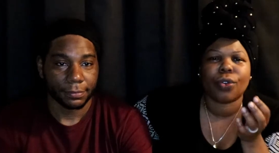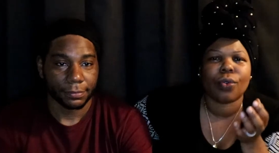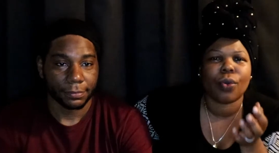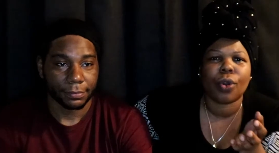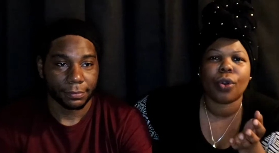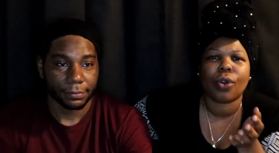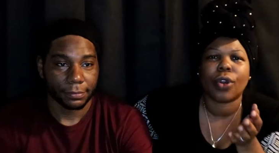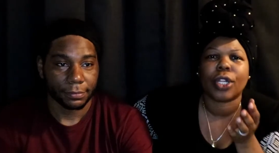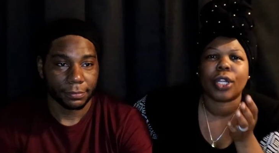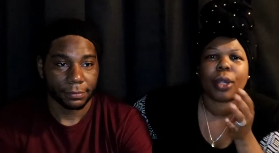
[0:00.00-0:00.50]
Speaker 1: you
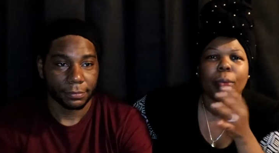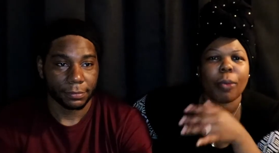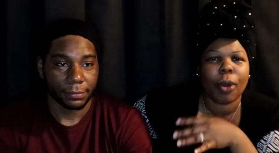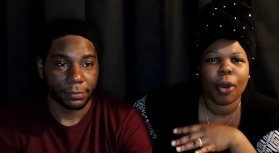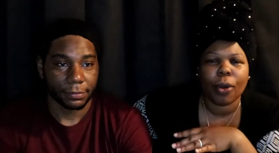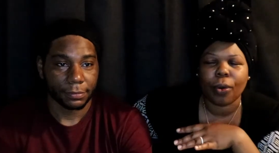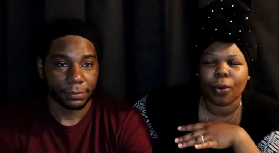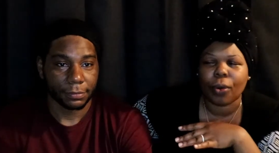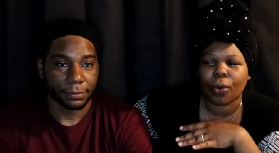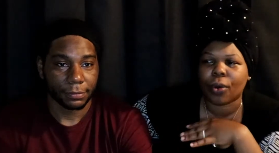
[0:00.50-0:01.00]
on the
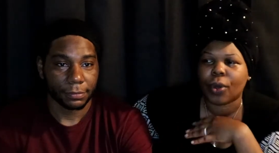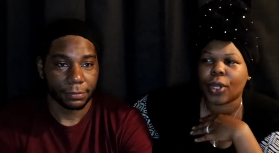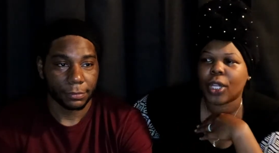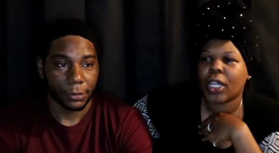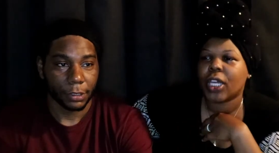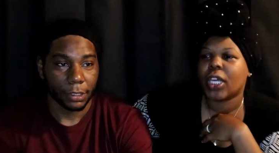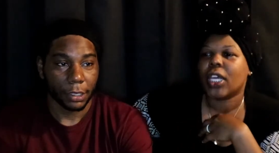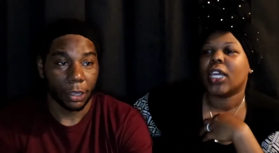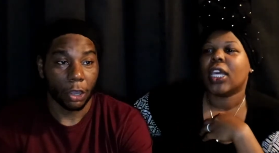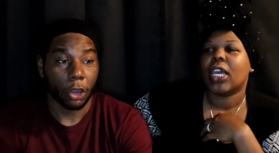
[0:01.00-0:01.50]
pole?"
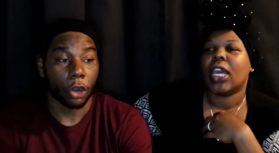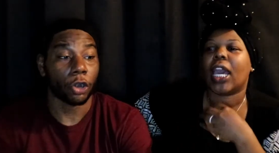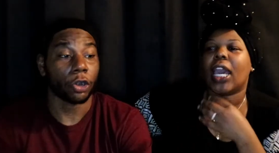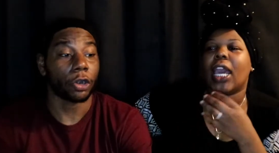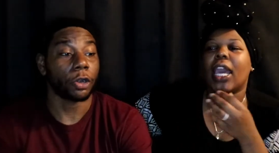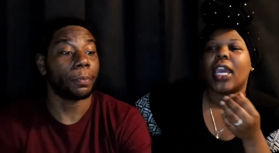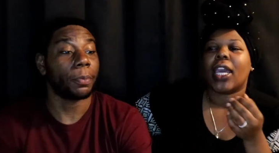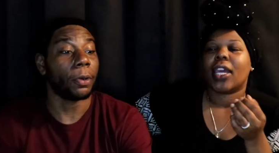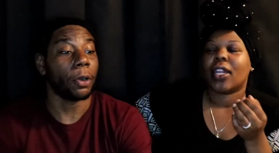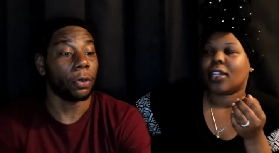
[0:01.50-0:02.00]

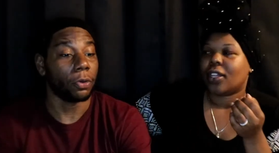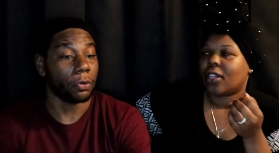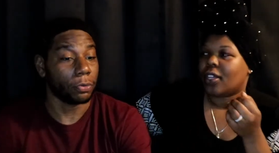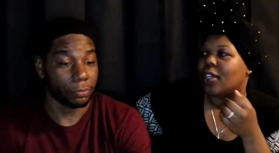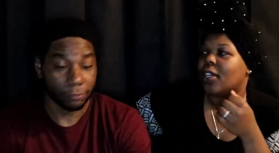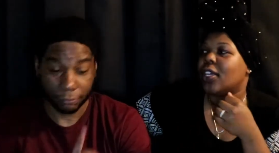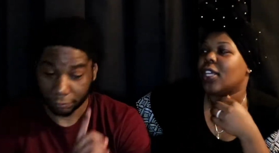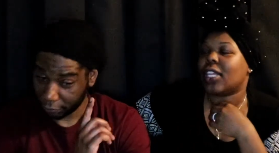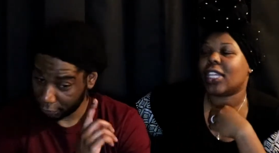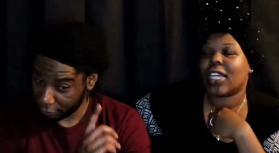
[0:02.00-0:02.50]
Her pole.
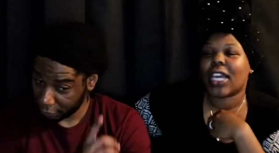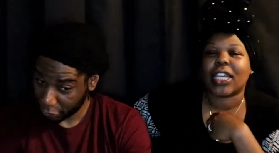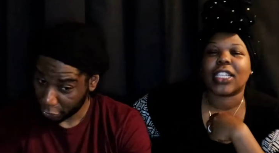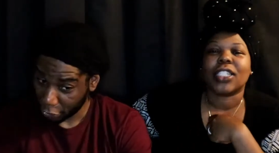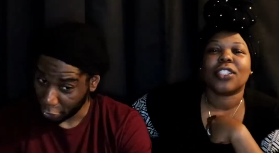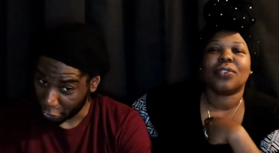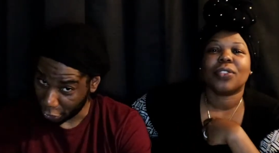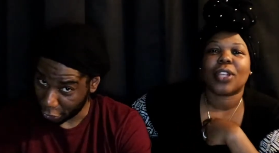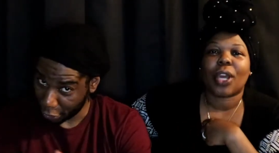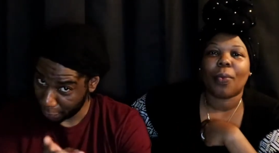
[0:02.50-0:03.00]
Yeah,
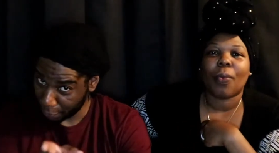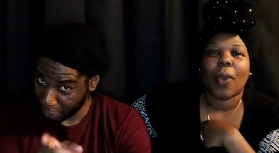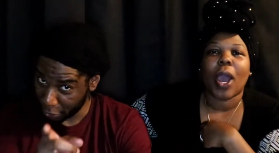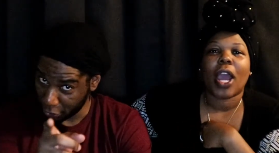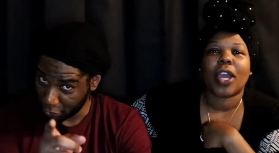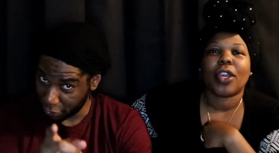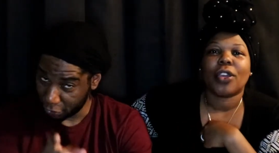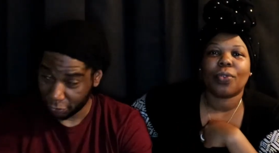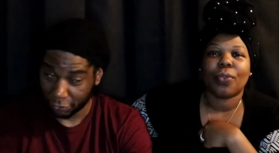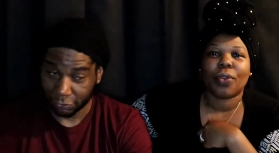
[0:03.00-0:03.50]
she was like, "Why
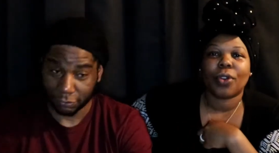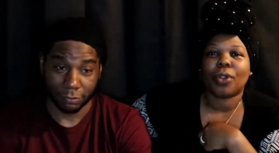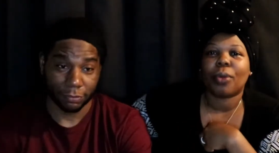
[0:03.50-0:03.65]
are you